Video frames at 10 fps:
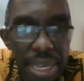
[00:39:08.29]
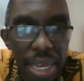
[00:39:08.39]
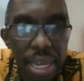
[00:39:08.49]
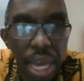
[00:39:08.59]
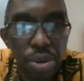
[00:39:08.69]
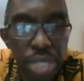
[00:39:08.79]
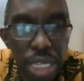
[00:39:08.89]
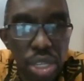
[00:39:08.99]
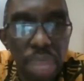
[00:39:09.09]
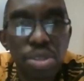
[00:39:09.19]
Up to 6 of
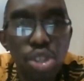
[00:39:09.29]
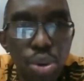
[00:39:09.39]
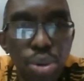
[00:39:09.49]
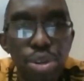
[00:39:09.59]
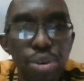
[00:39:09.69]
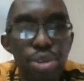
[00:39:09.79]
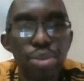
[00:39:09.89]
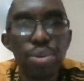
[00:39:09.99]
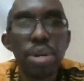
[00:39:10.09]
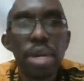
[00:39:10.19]
them, 2
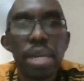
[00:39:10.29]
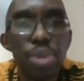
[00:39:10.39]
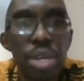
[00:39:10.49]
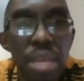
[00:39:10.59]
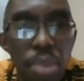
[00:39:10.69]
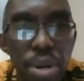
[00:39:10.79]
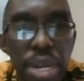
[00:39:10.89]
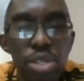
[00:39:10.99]
in the morning,